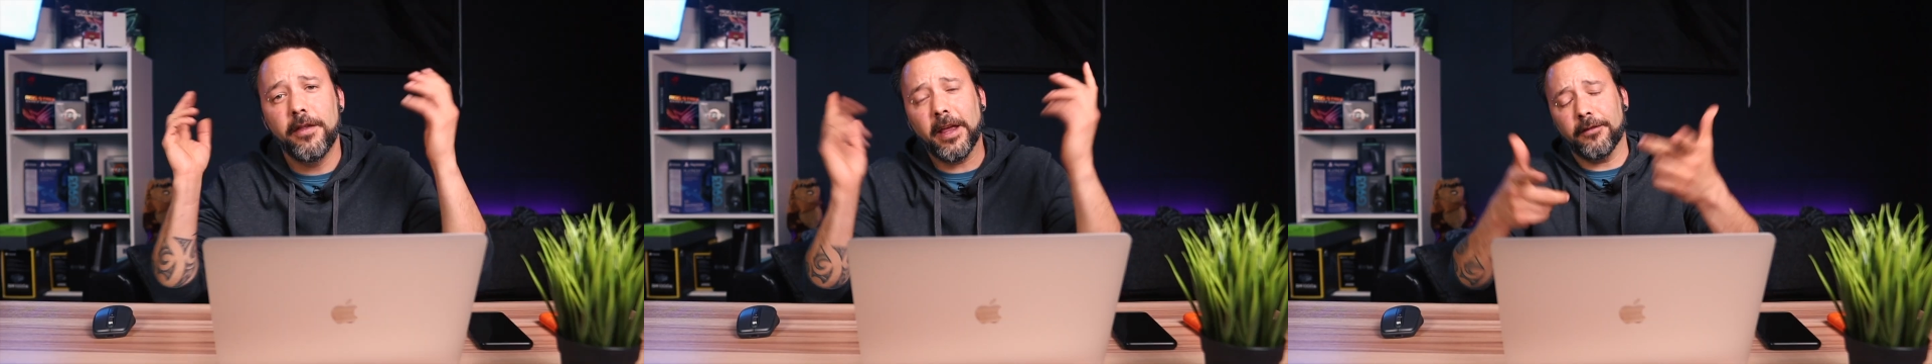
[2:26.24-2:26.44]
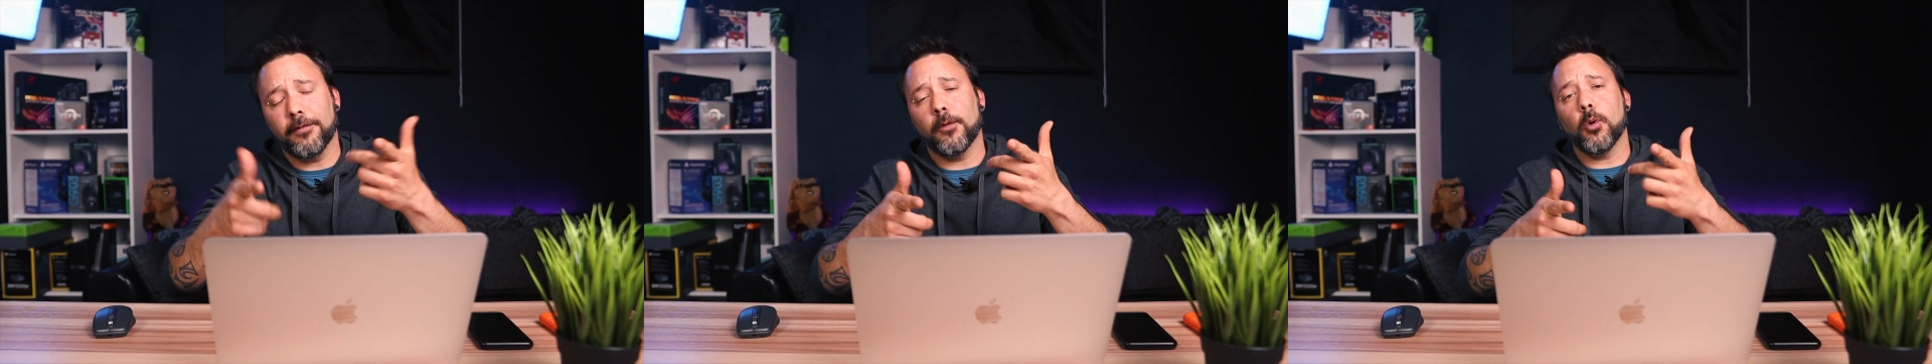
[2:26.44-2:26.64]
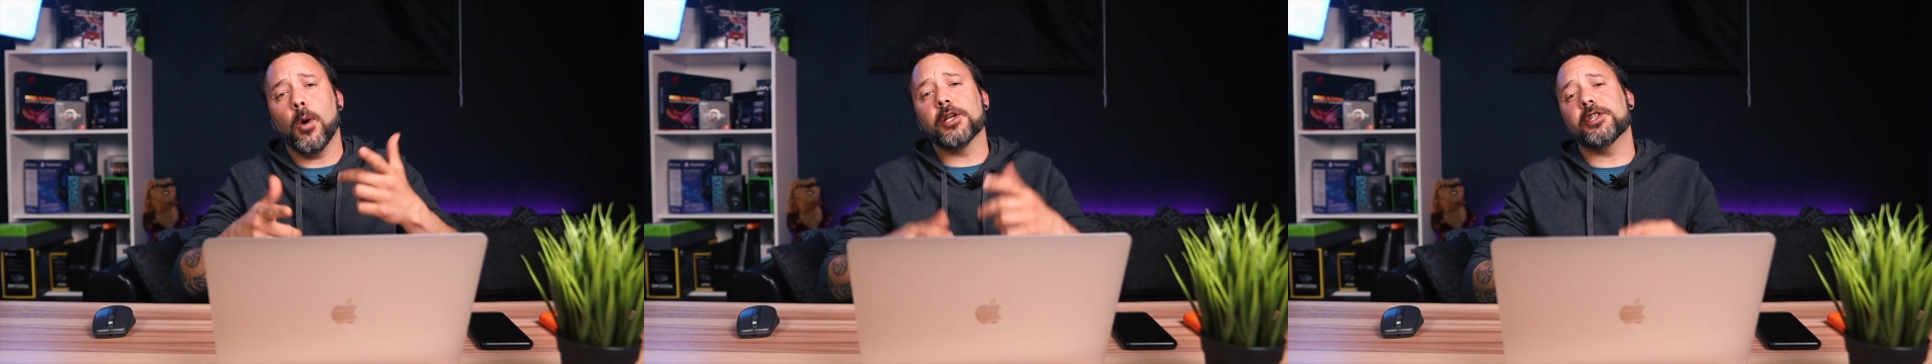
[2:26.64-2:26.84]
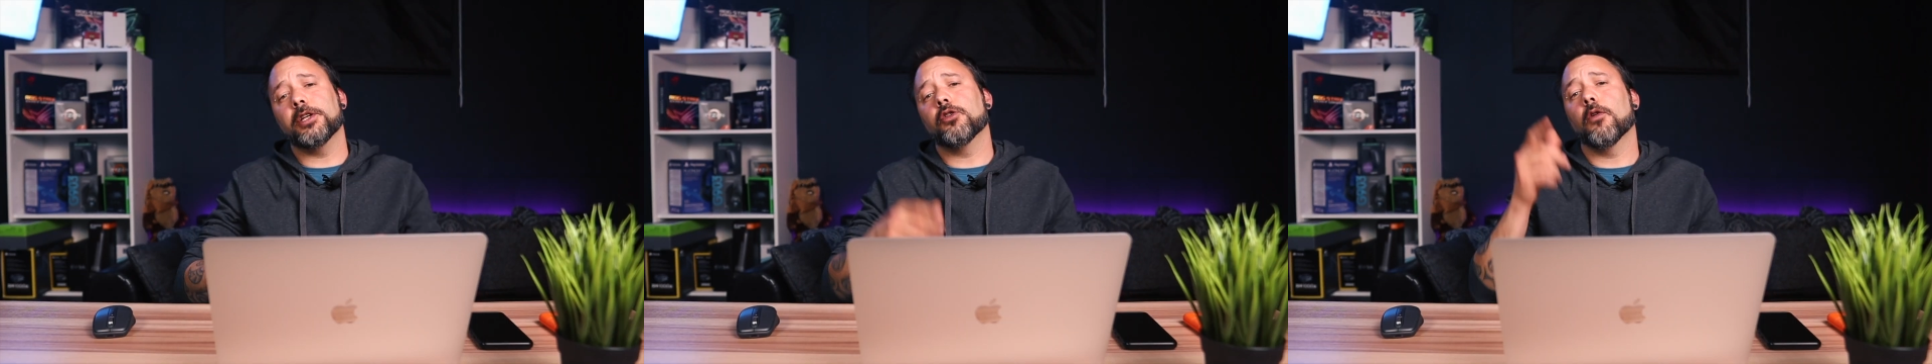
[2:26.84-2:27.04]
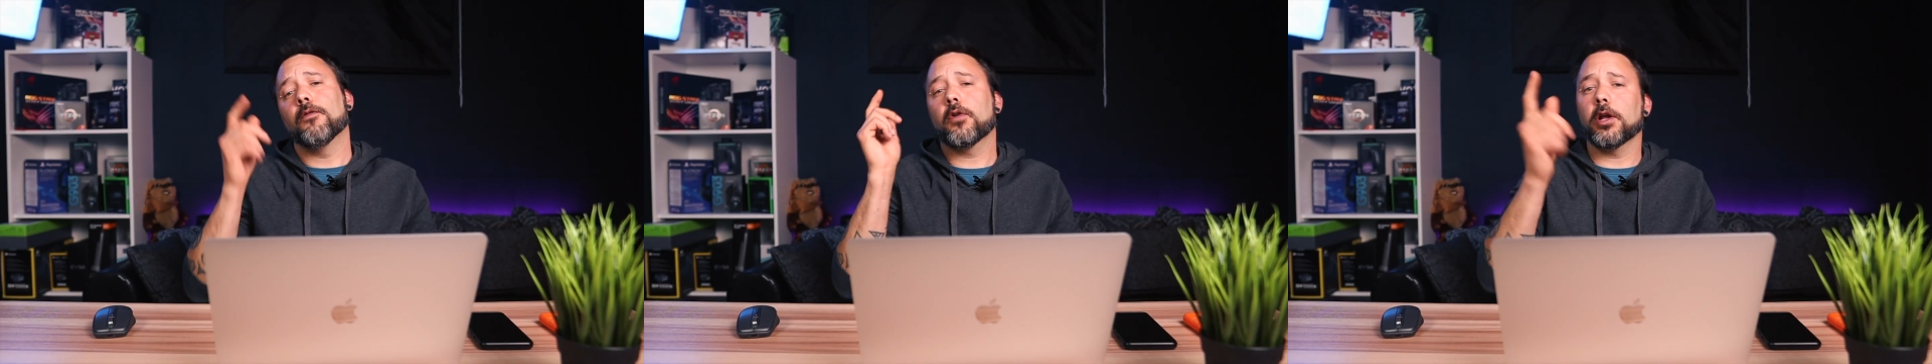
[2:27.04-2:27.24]
Thanks for
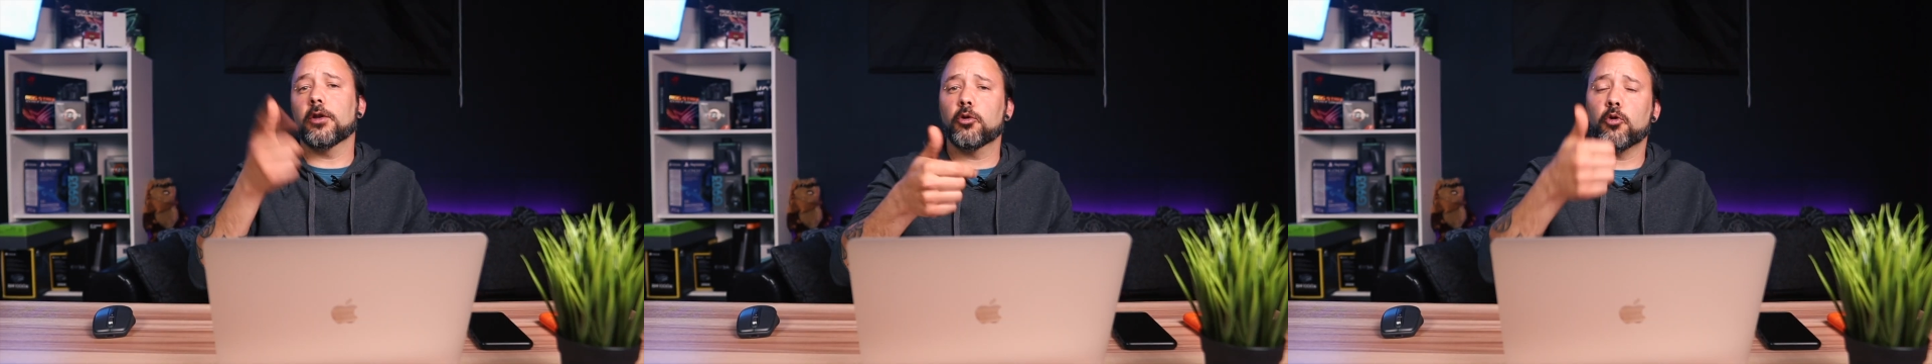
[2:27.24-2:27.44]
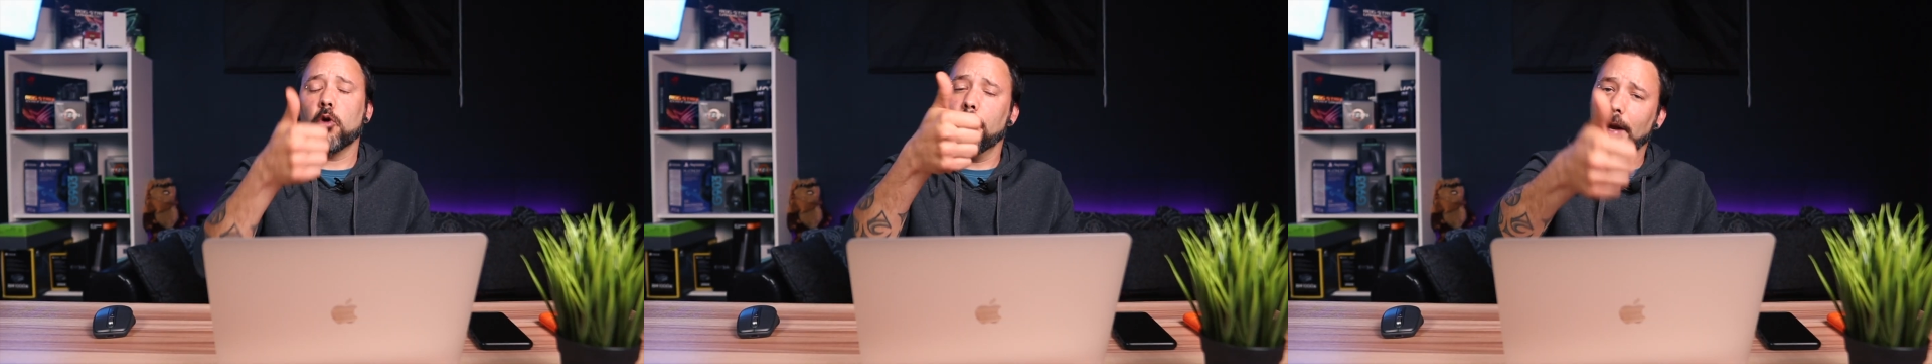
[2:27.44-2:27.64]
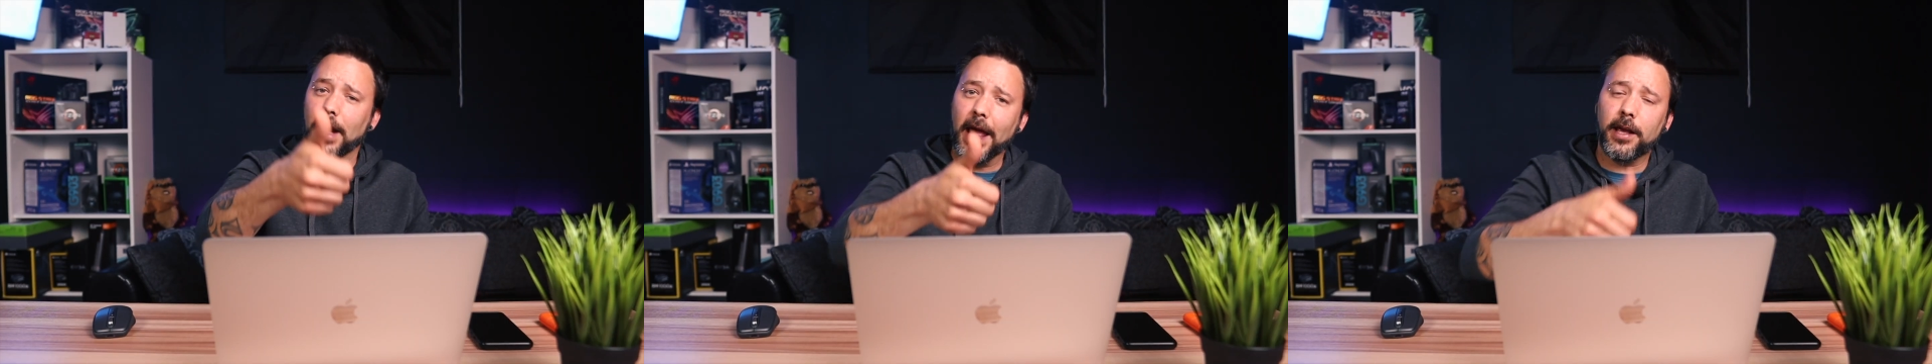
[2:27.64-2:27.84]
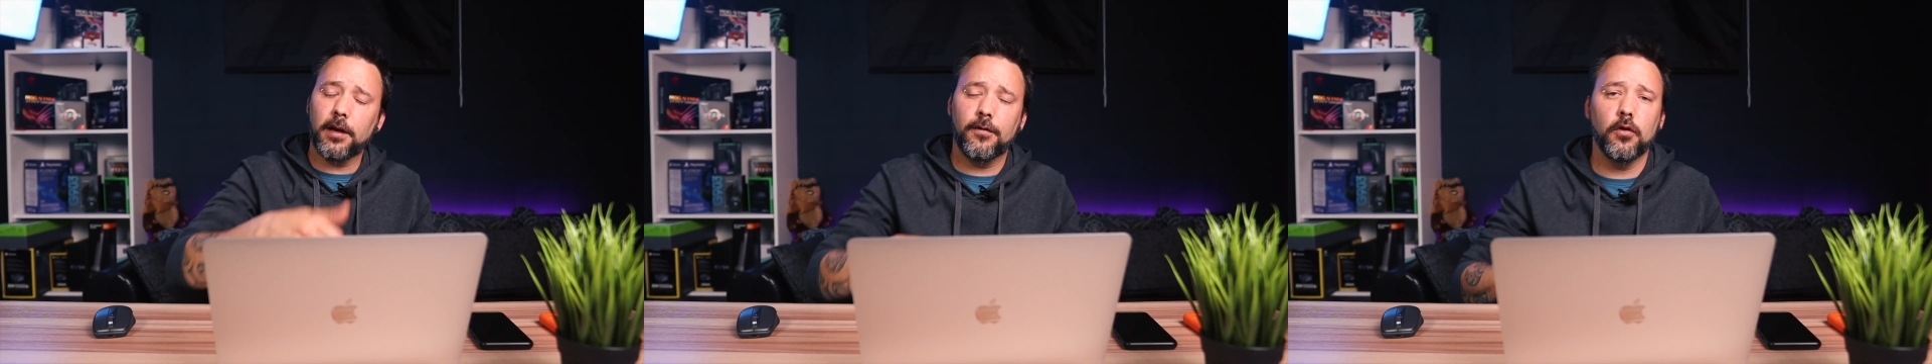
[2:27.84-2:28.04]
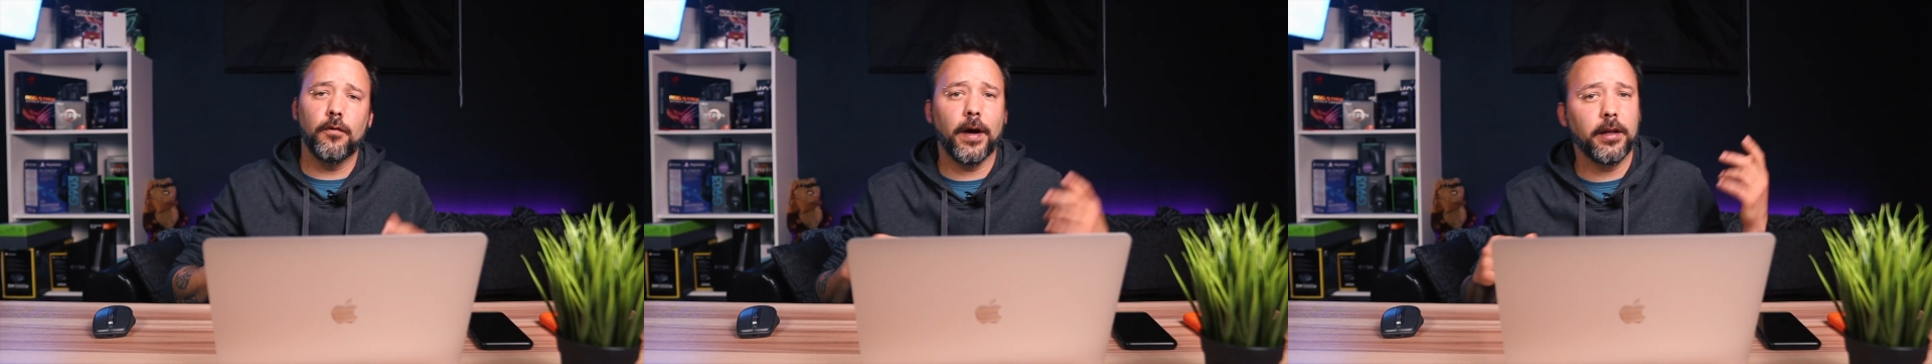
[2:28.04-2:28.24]
watching, don't forget to drop a like
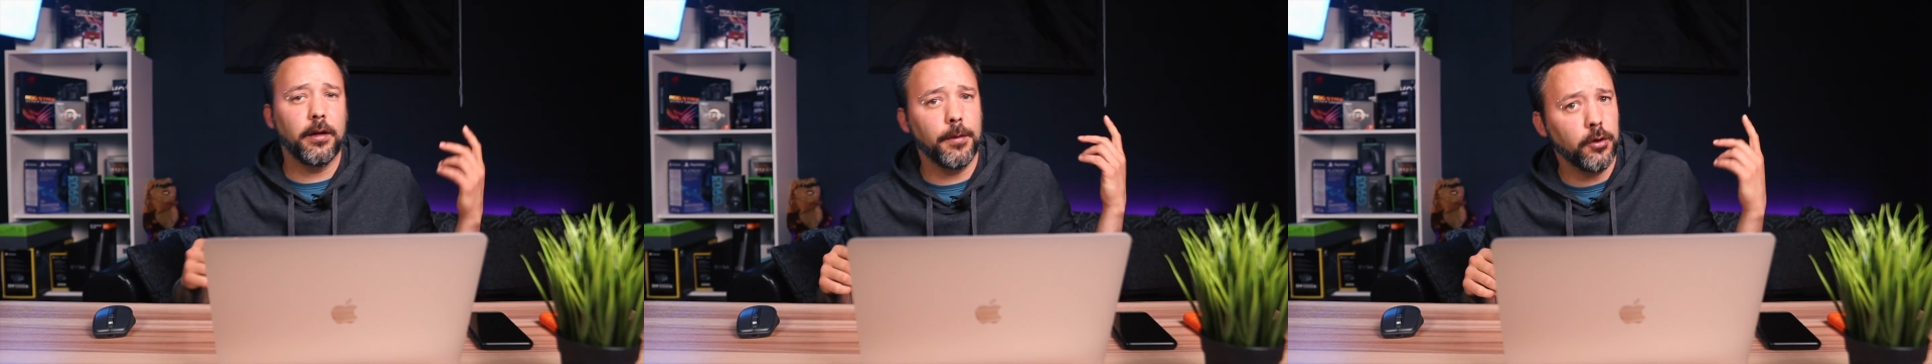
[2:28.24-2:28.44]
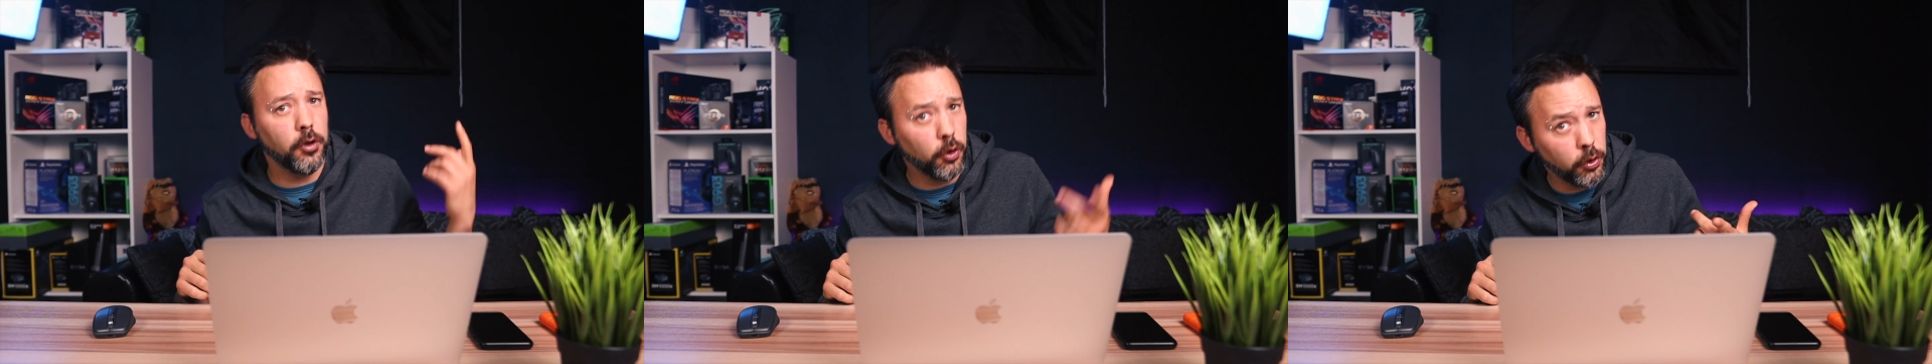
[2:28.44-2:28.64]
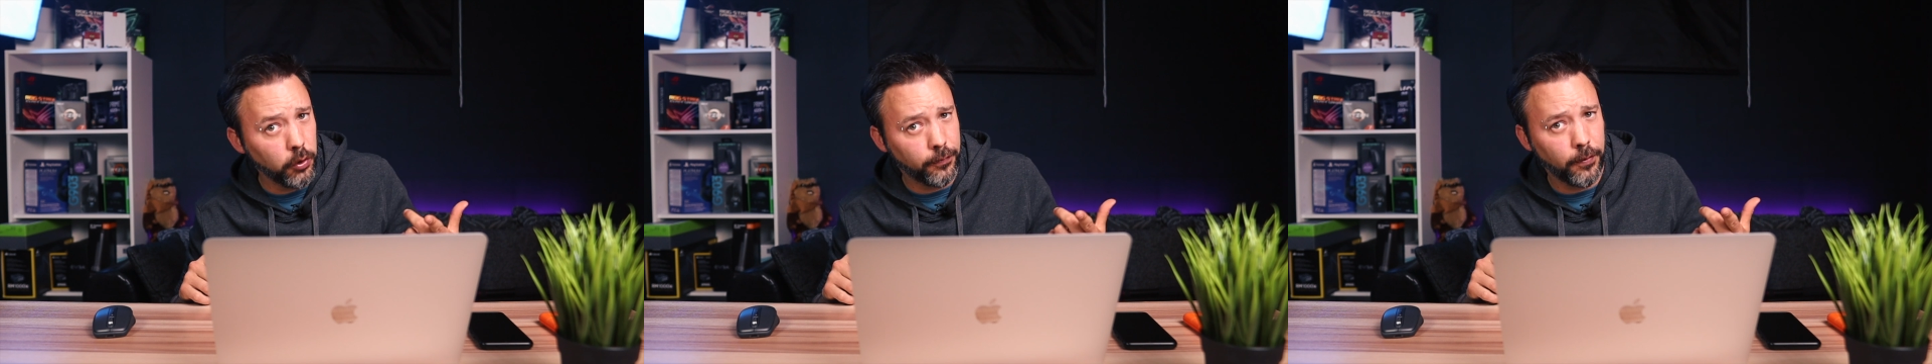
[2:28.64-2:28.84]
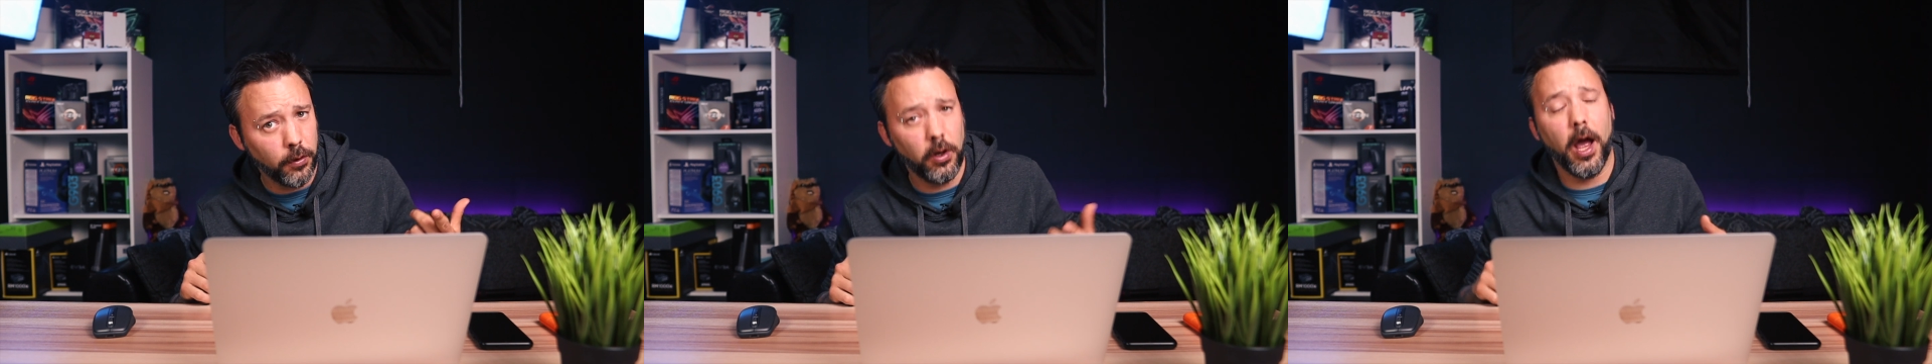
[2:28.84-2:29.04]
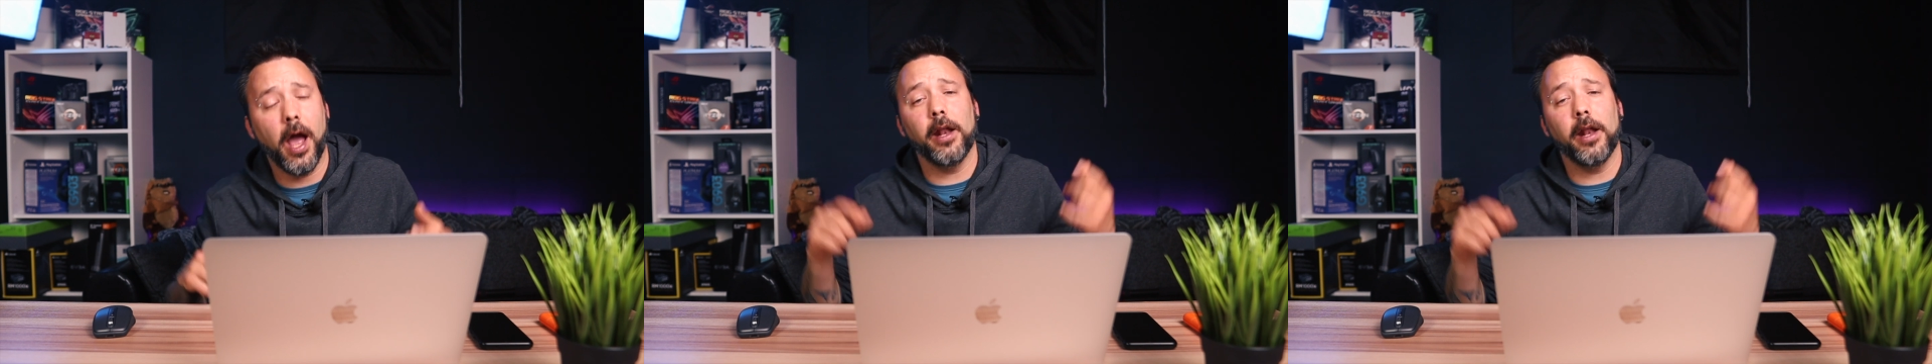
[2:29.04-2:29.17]
if you find the video useful,